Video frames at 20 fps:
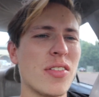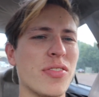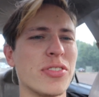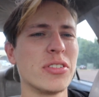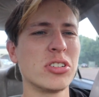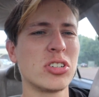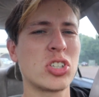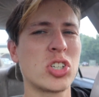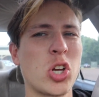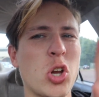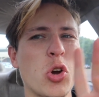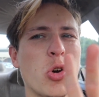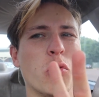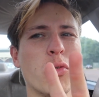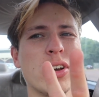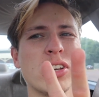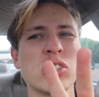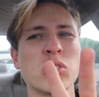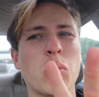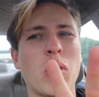there's two
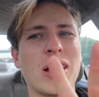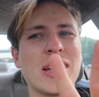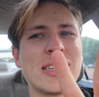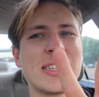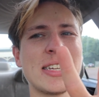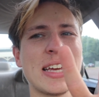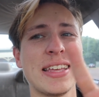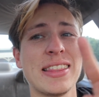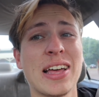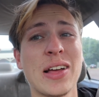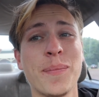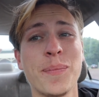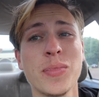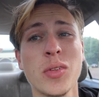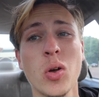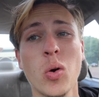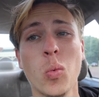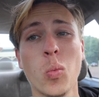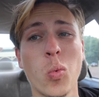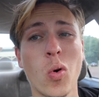reasons why I say that.
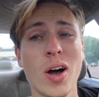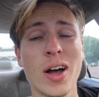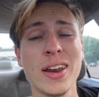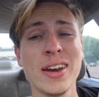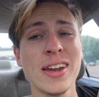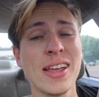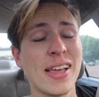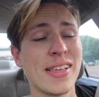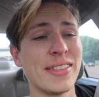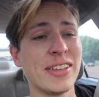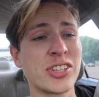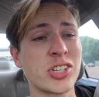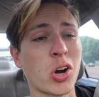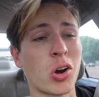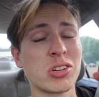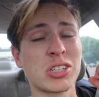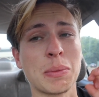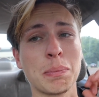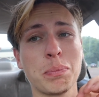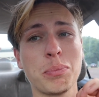One, this
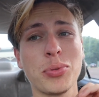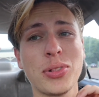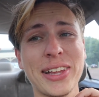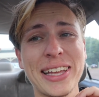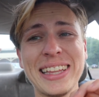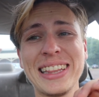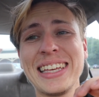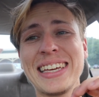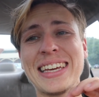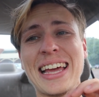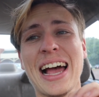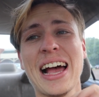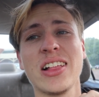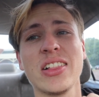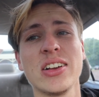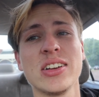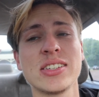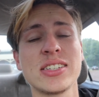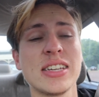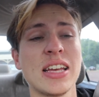car's completely
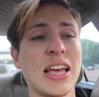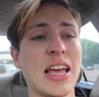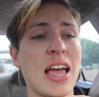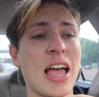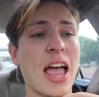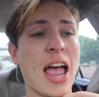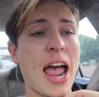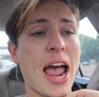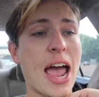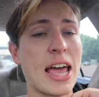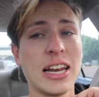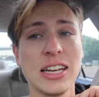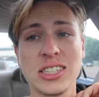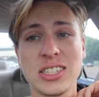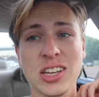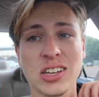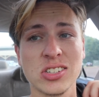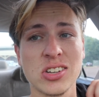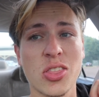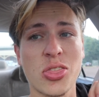catless and it
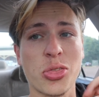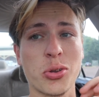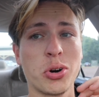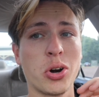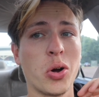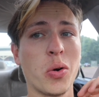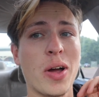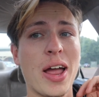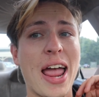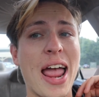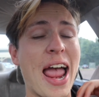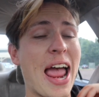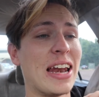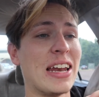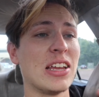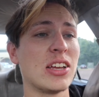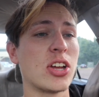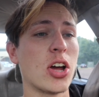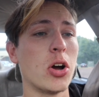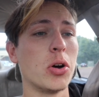doesn't throw
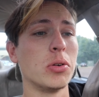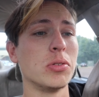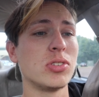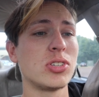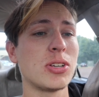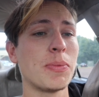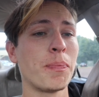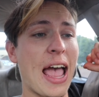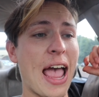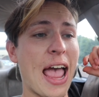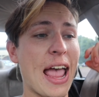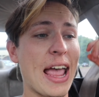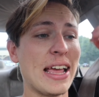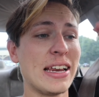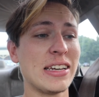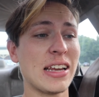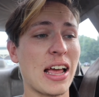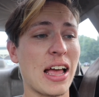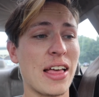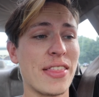any codes.
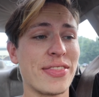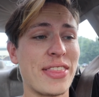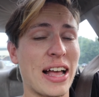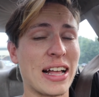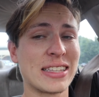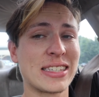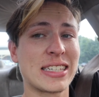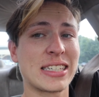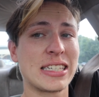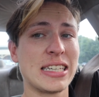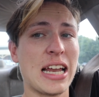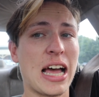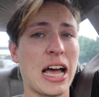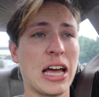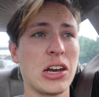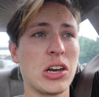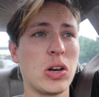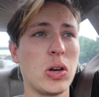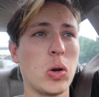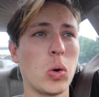And that's
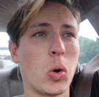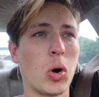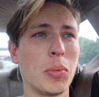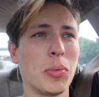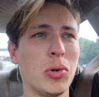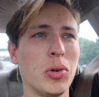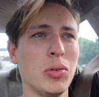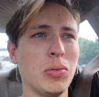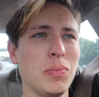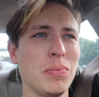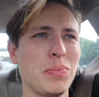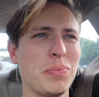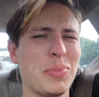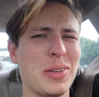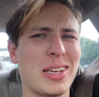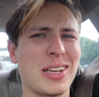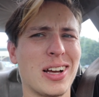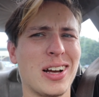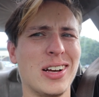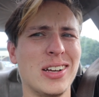not normal
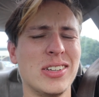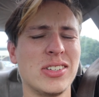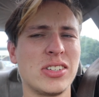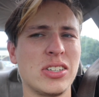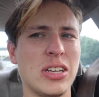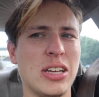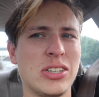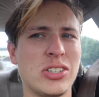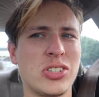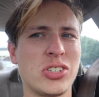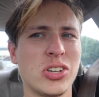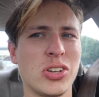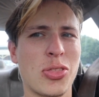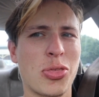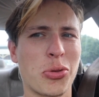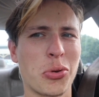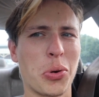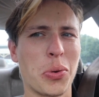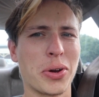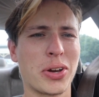because it should
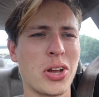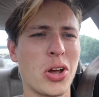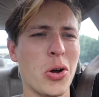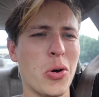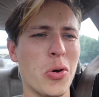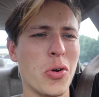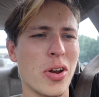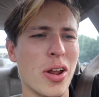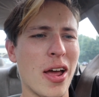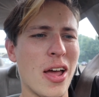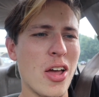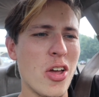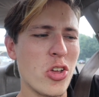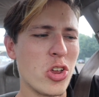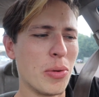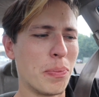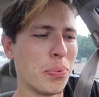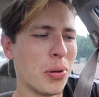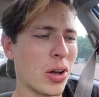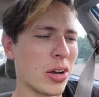throw a code.
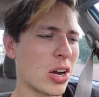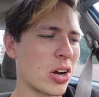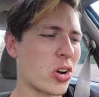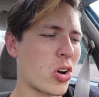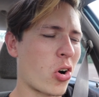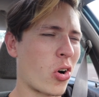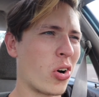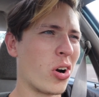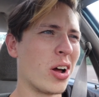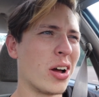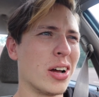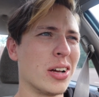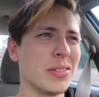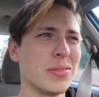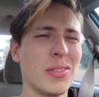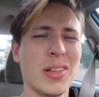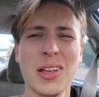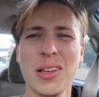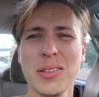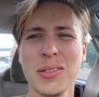You plug
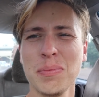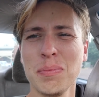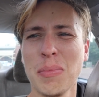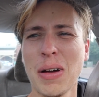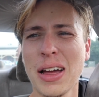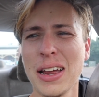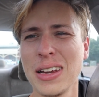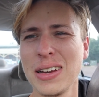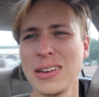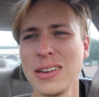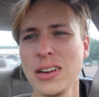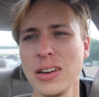a my